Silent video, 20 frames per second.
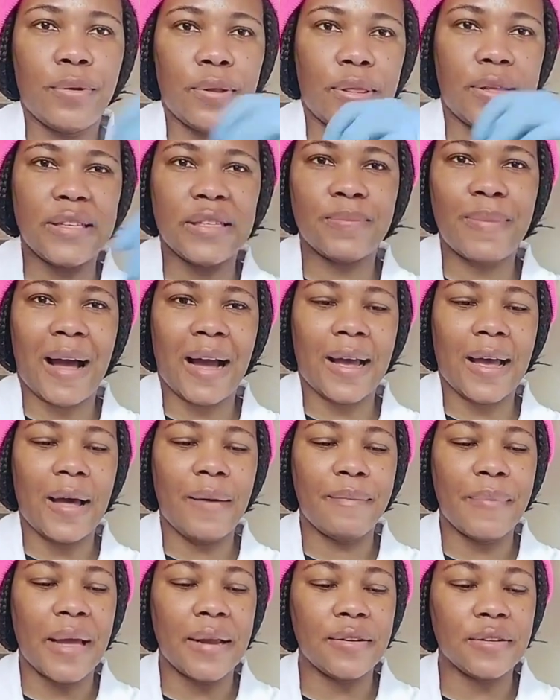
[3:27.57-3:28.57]
put these back
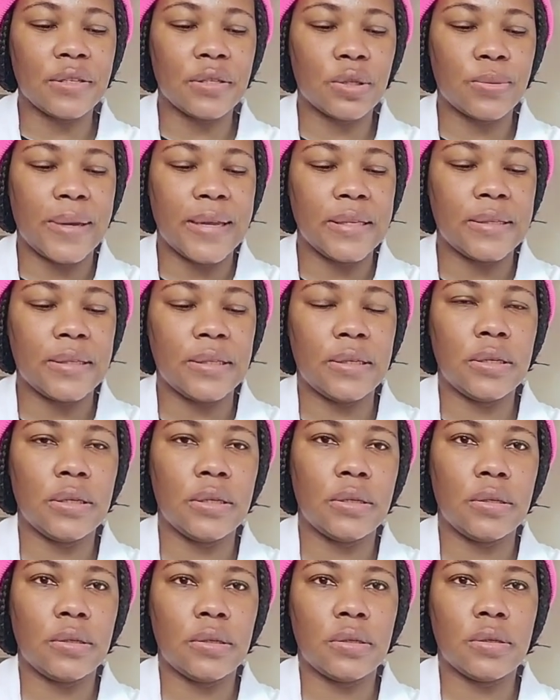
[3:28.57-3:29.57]
at minus 20.
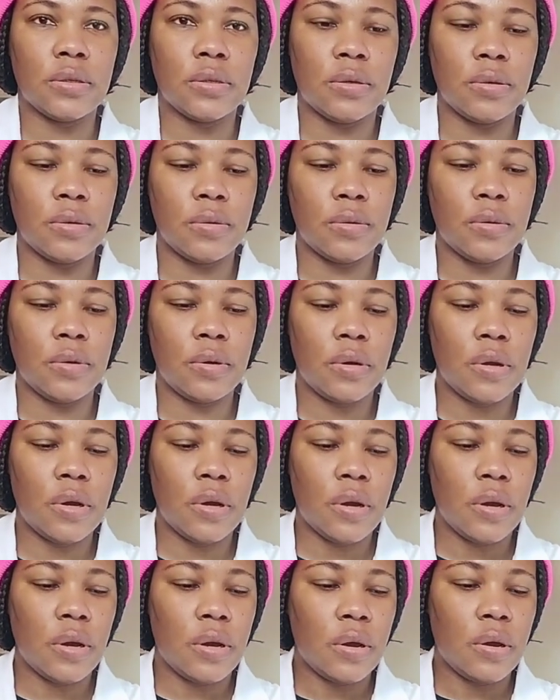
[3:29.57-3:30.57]
So
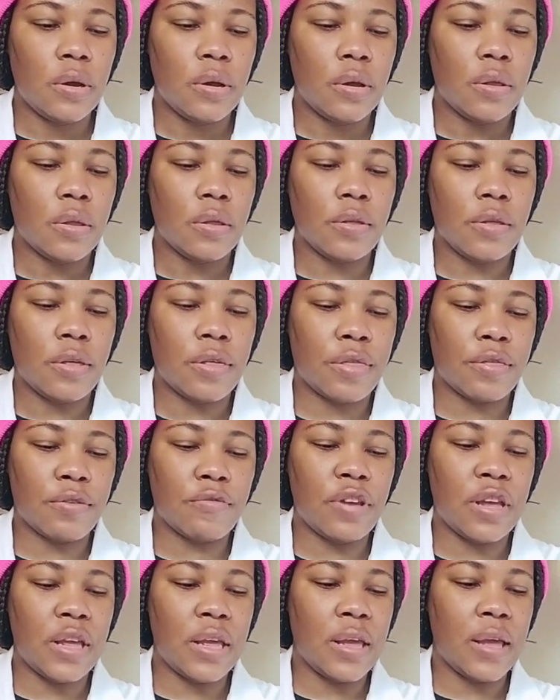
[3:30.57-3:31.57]
the
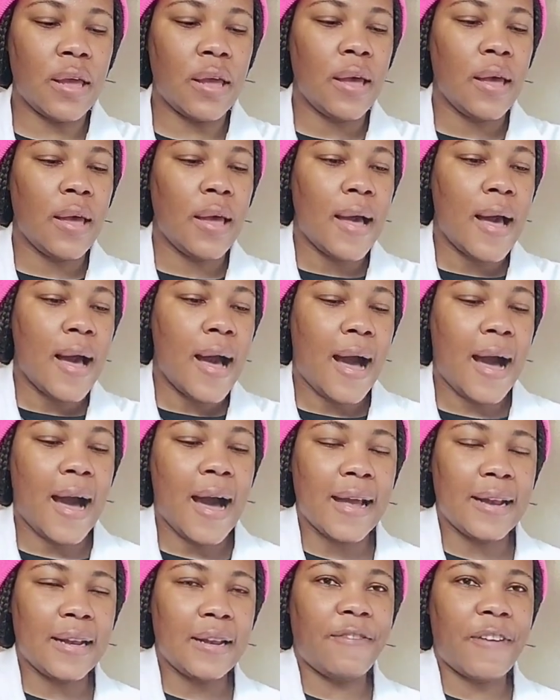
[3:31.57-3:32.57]
3,
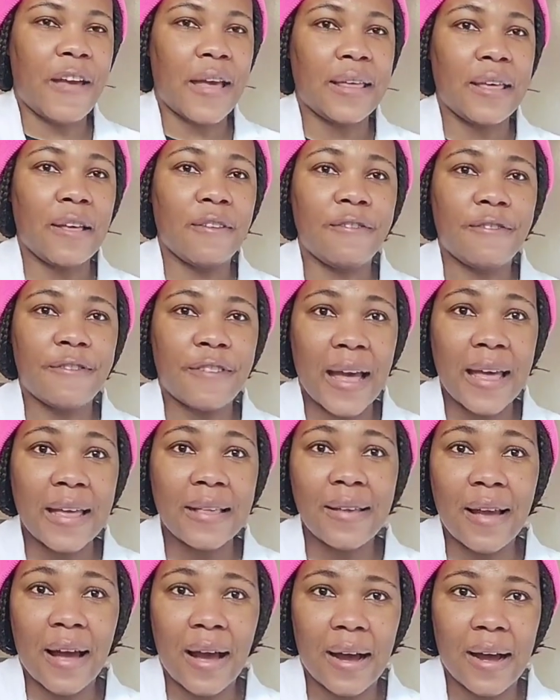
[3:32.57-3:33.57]
and if I can
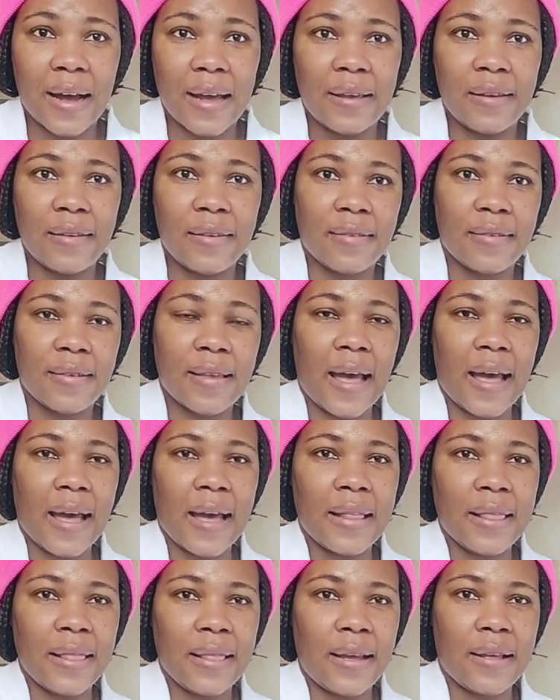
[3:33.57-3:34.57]
find ice,
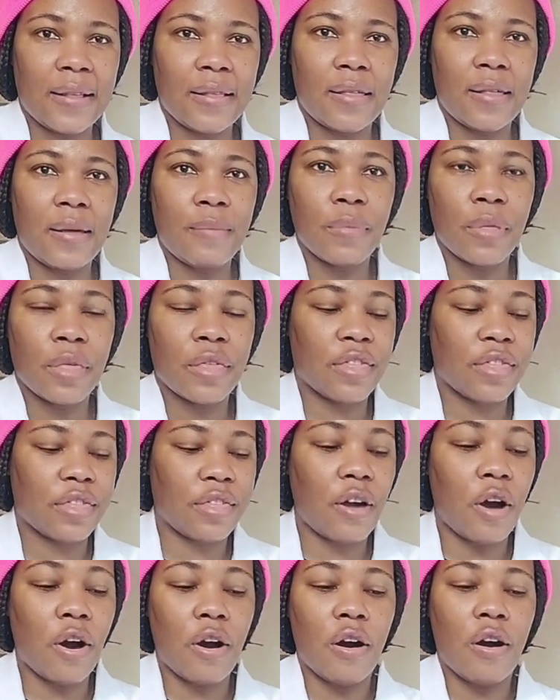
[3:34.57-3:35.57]
I let them
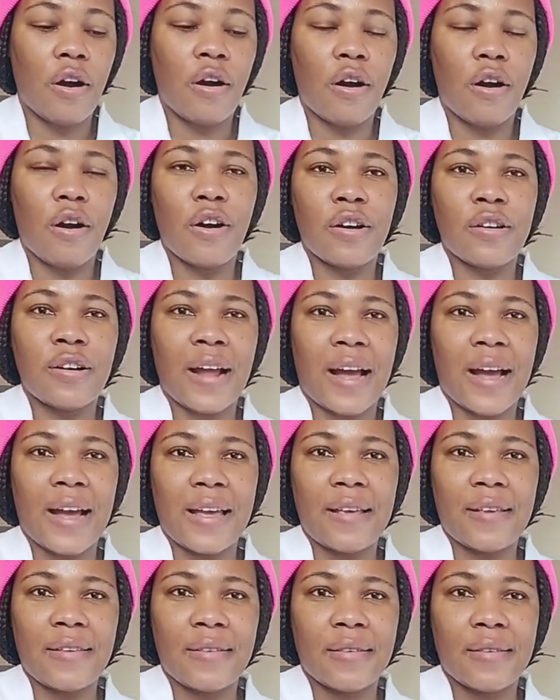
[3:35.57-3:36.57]
thaw on
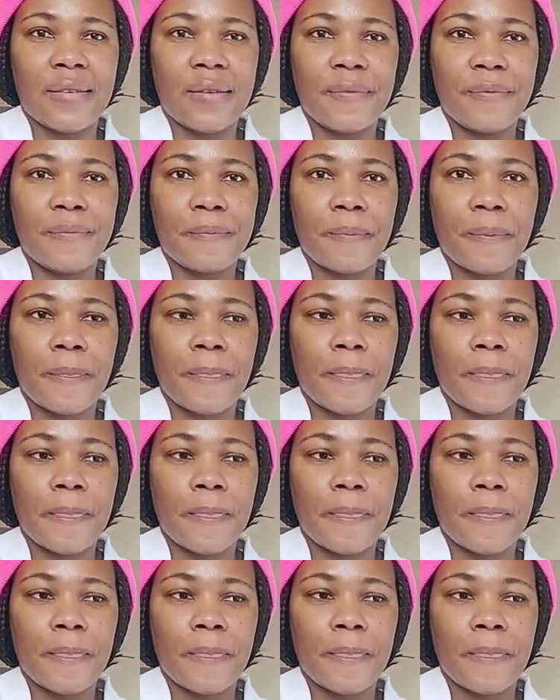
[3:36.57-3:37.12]
ice,